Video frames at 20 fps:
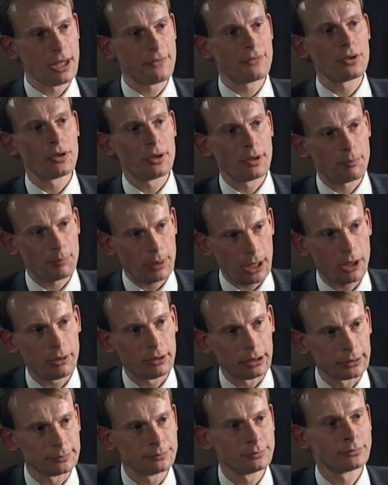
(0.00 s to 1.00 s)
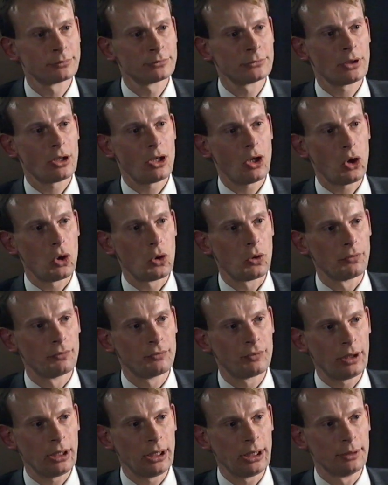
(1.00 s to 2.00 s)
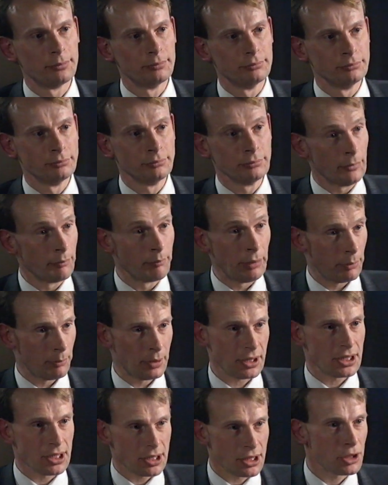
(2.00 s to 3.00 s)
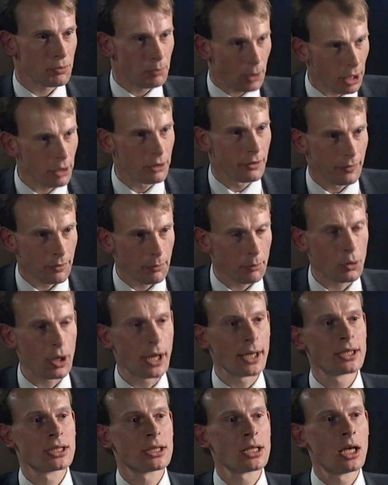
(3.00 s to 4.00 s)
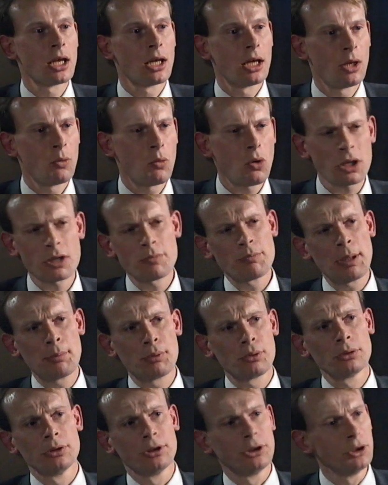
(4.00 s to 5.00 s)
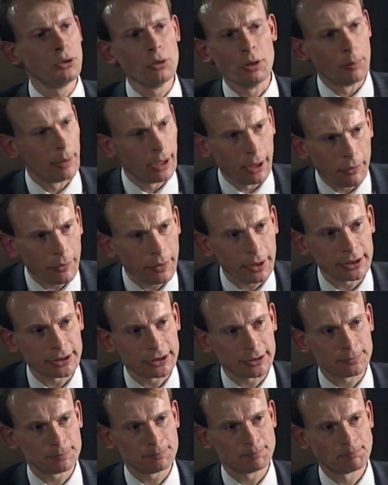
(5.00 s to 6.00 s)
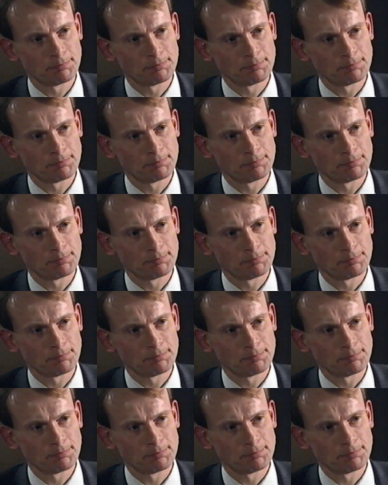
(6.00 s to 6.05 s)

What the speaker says: And given the power of big business, the power of the press, what can people do about this?